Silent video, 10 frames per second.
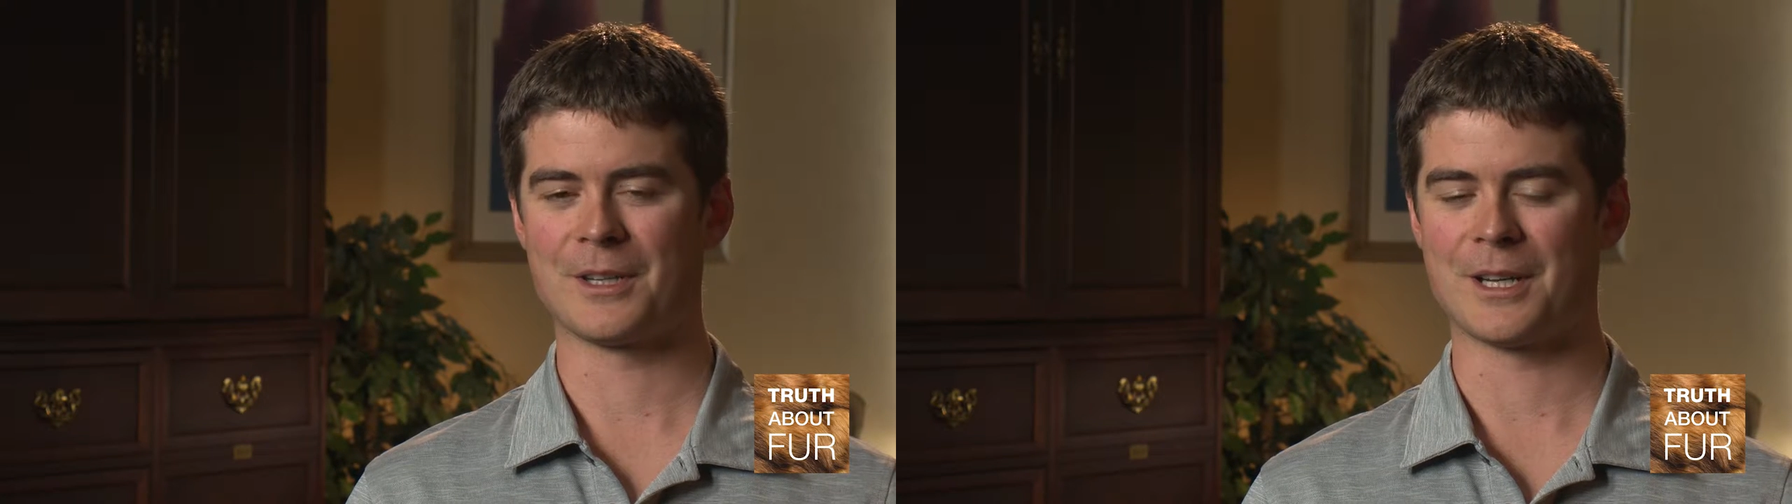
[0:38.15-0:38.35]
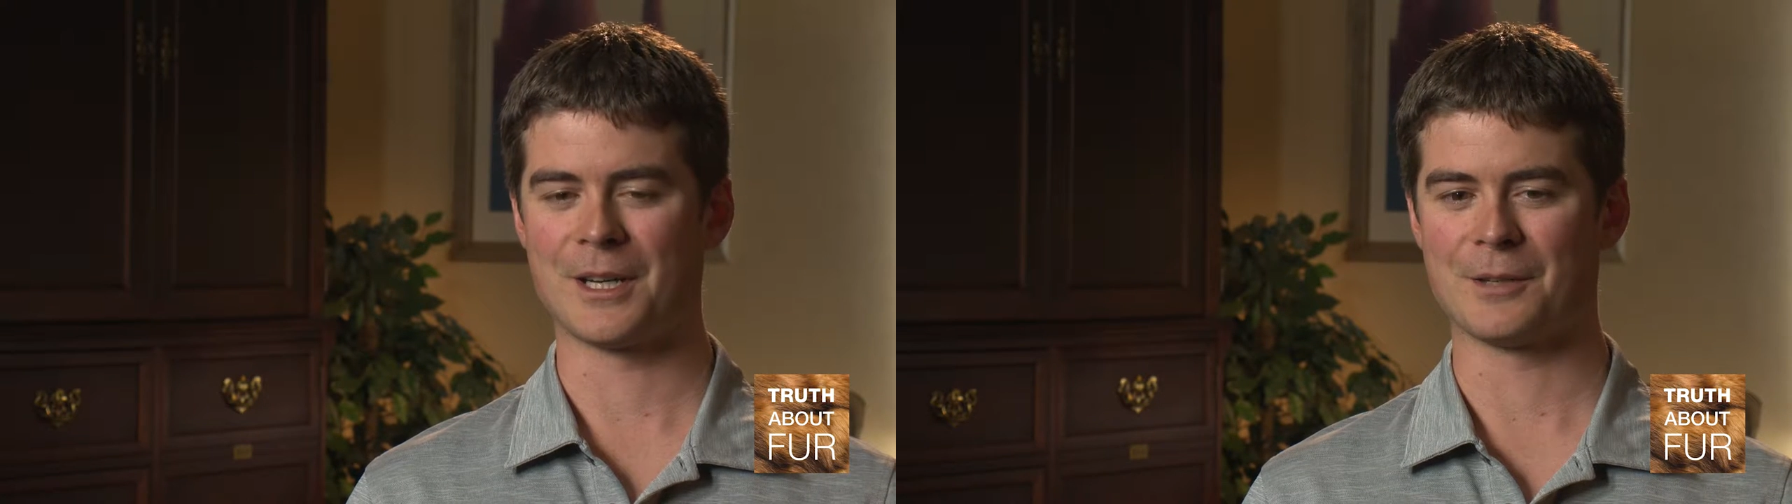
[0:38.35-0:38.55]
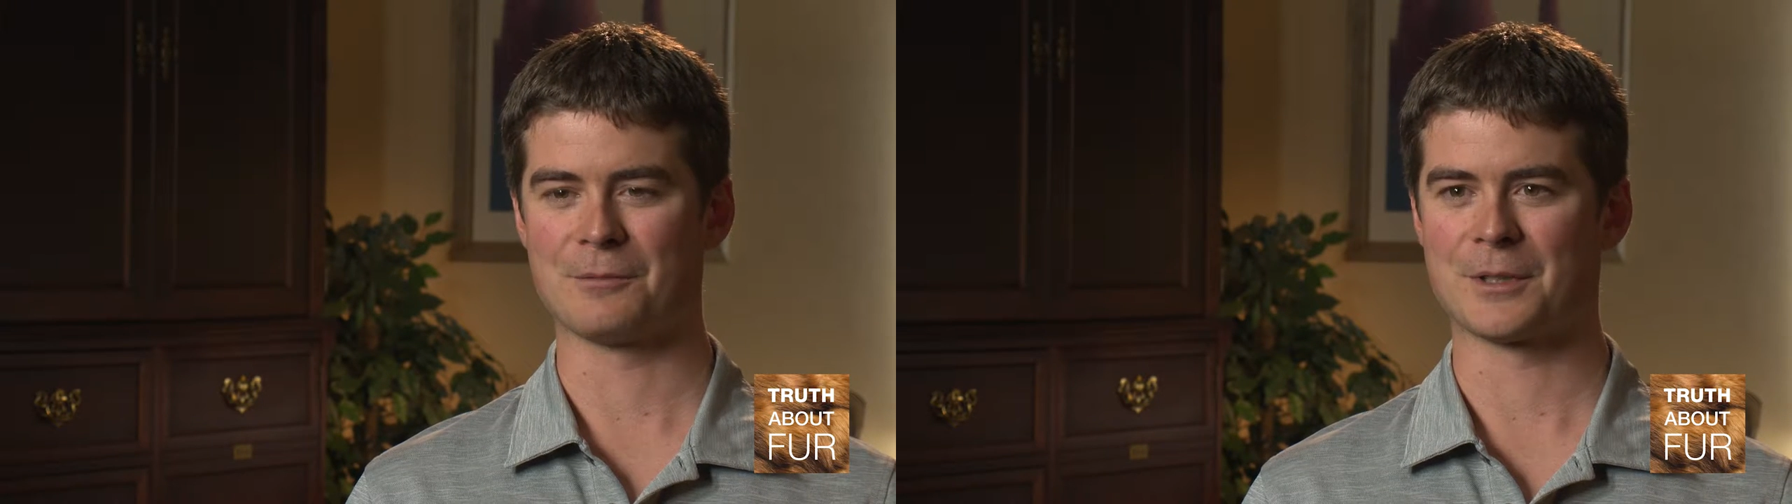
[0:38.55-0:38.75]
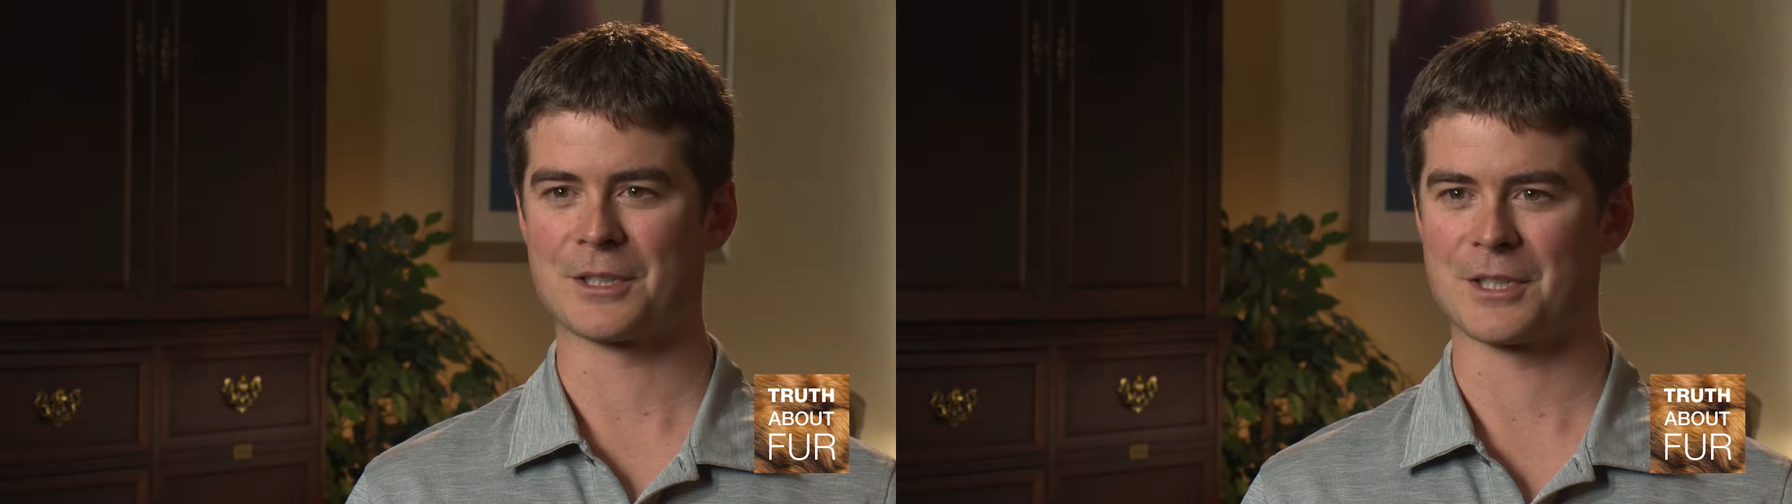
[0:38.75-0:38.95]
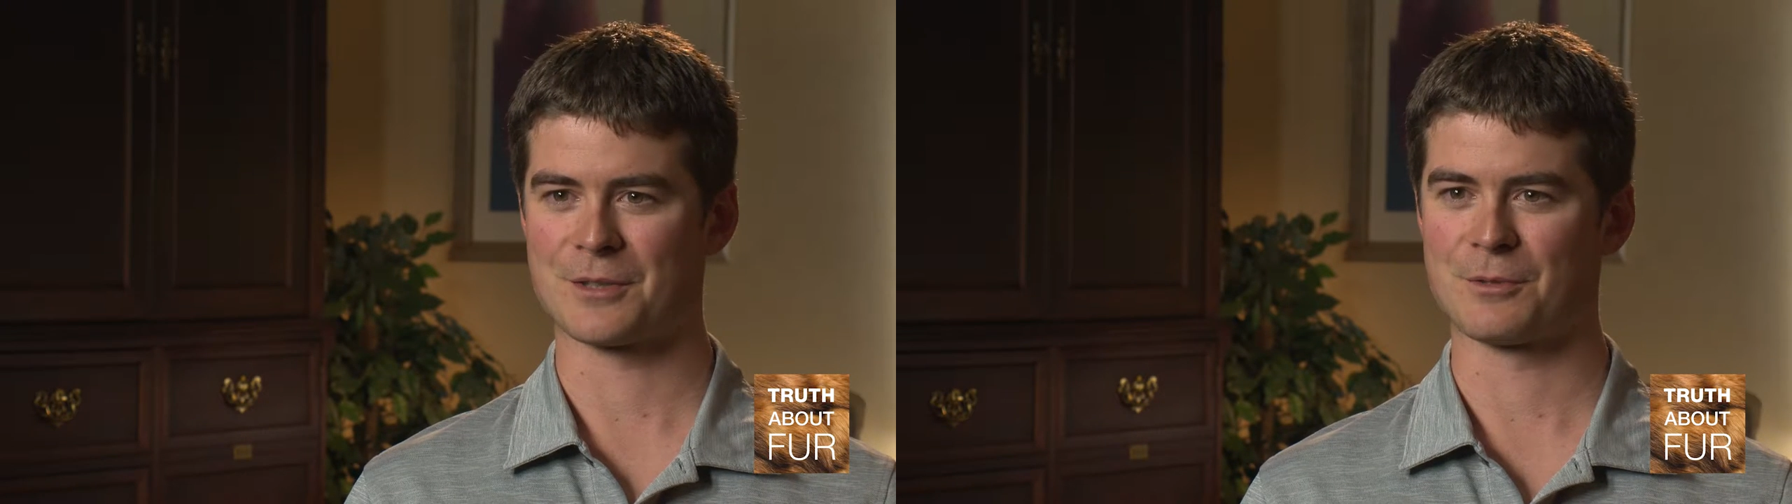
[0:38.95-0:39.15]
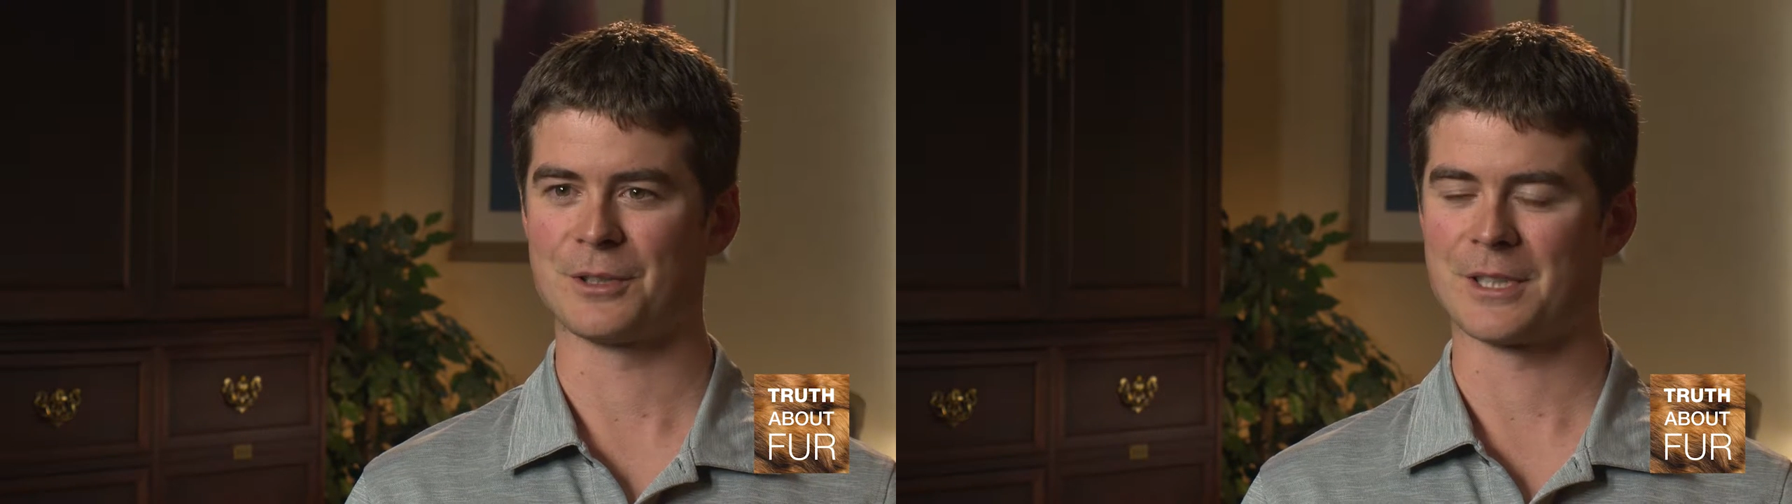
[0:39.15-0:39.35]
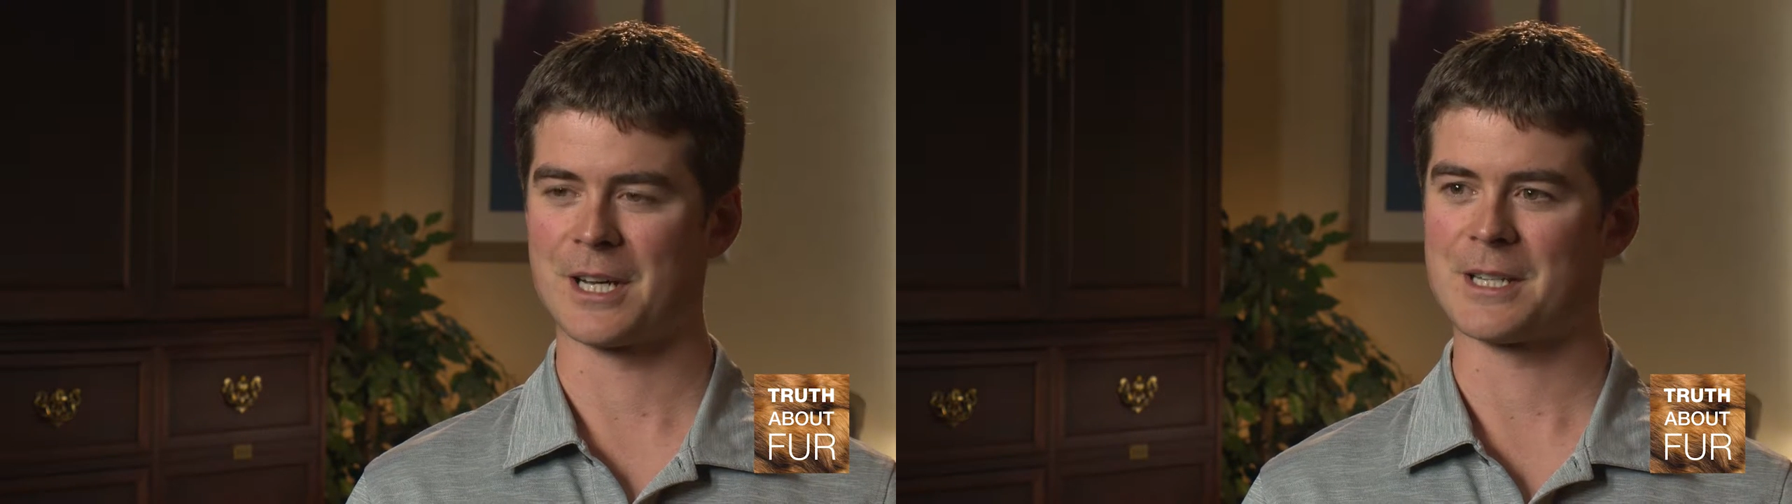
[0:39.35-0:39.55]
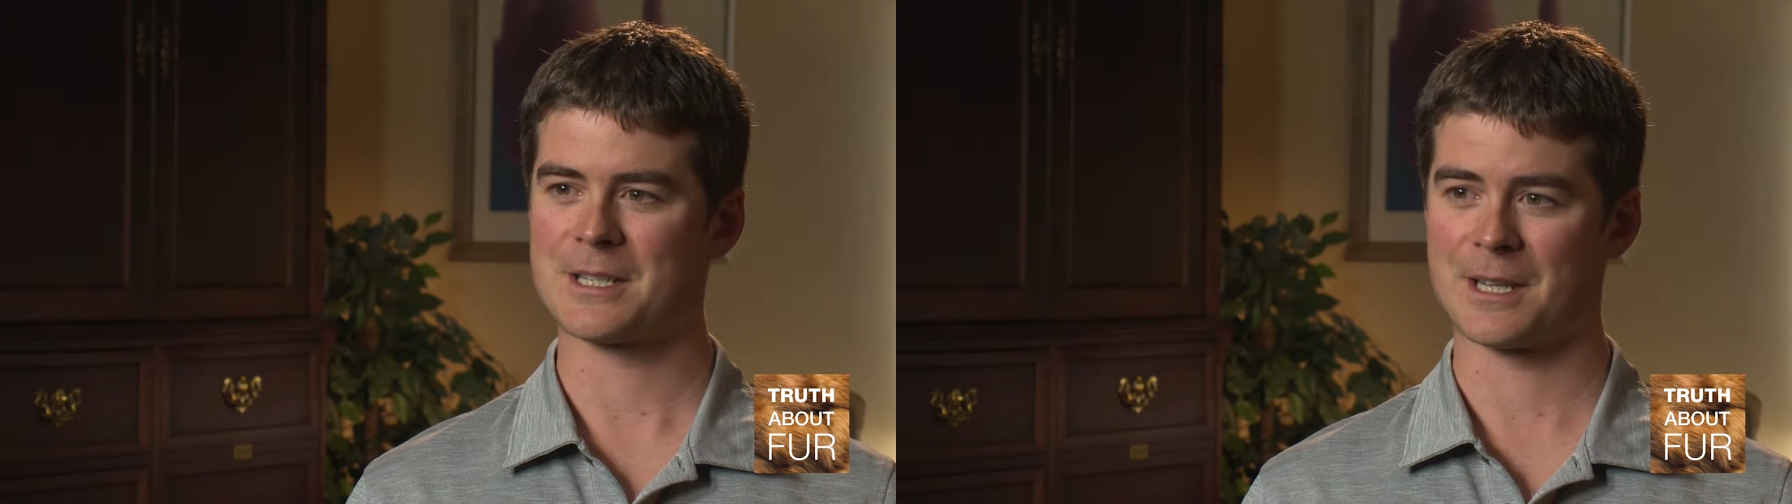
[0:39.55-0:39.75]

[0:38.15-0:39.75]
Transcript: uh, which is really nice.